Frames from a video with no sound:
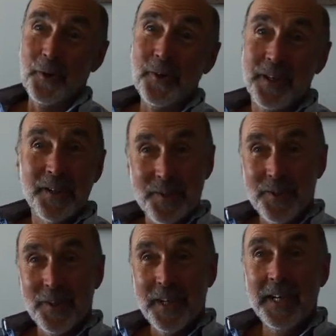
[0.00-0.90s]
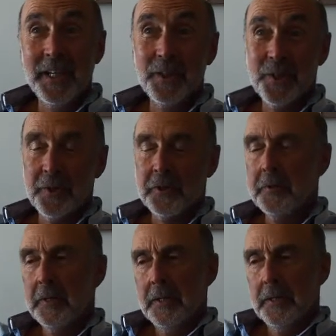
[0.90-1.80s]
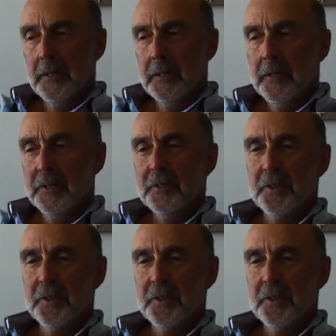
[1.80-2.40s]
clients that I had. So I,